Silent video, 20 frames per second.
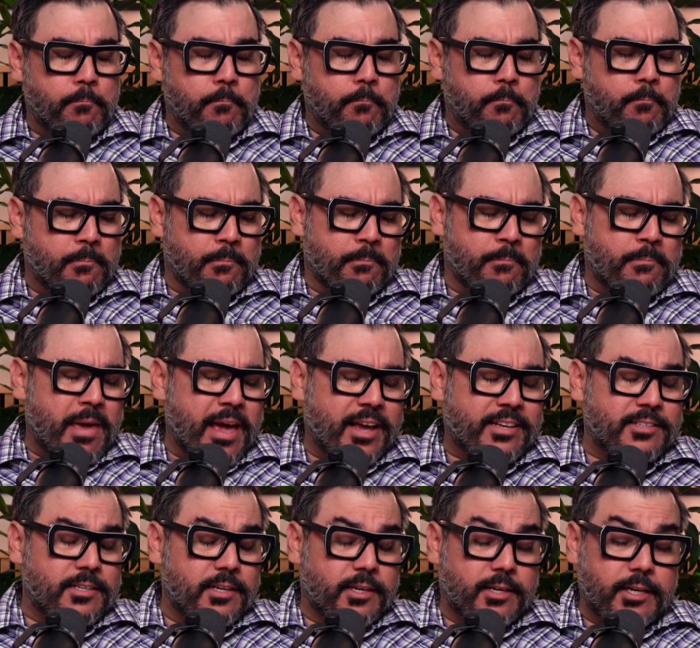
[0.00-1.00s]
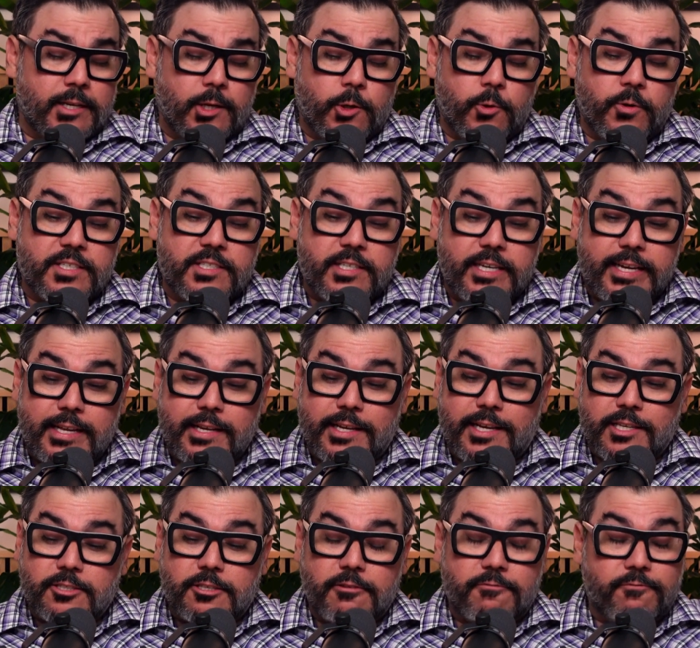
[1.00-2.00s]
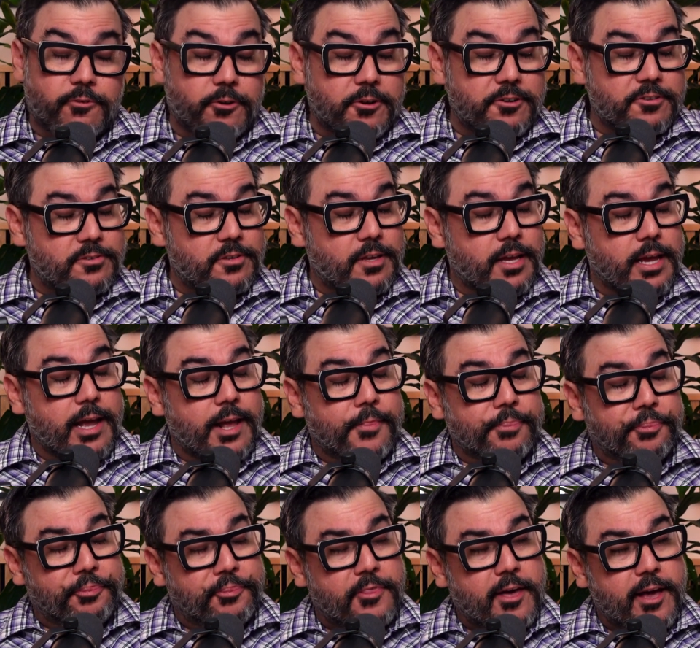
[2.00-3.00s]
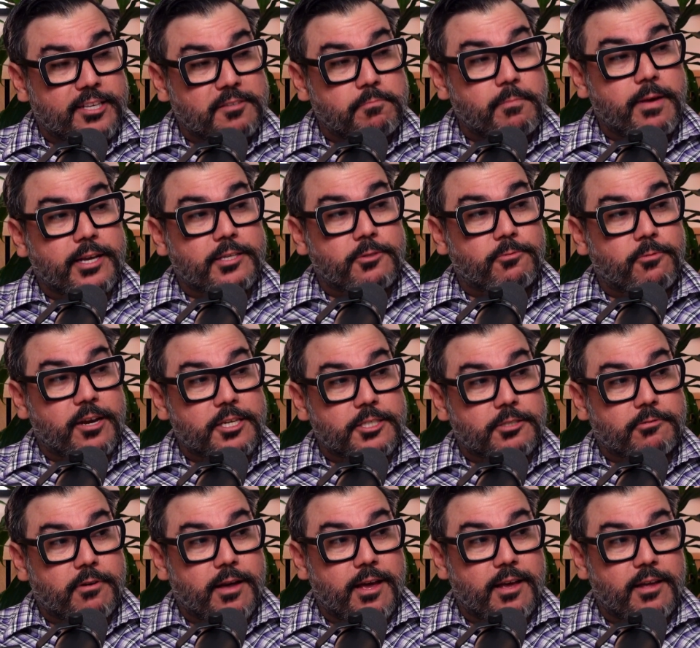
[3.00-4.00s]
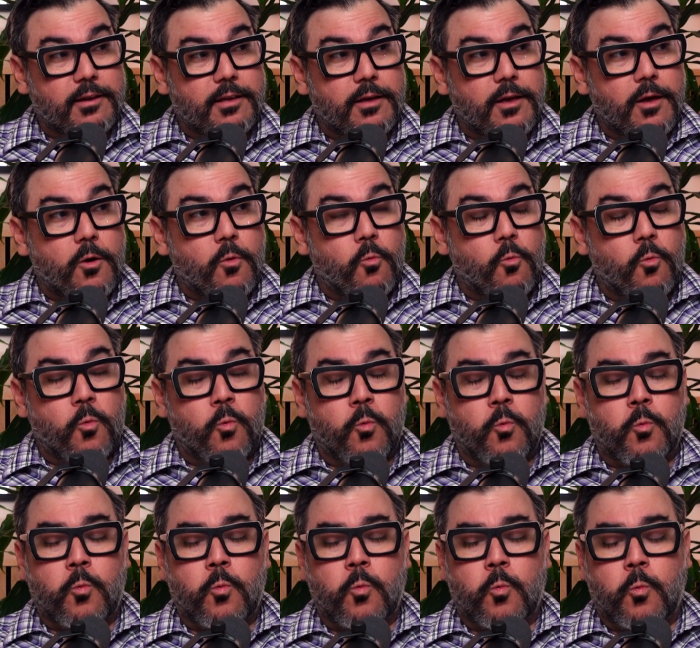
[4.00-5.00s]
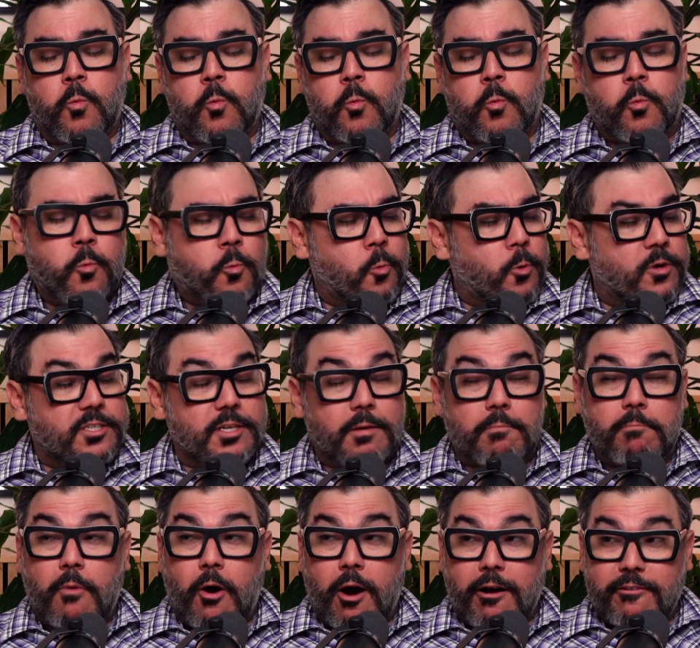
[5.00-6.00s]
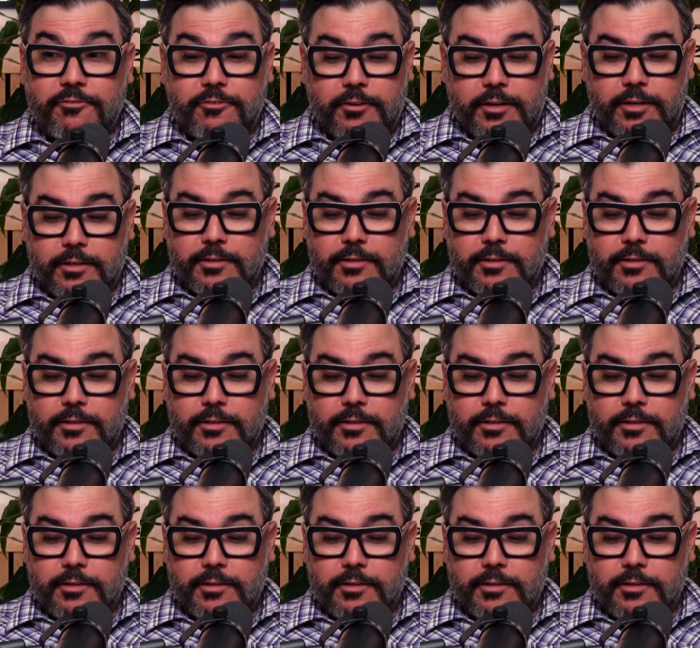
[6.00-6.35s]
Mexican cuisine, because the first Tex-Mex restaurant was in Marfa,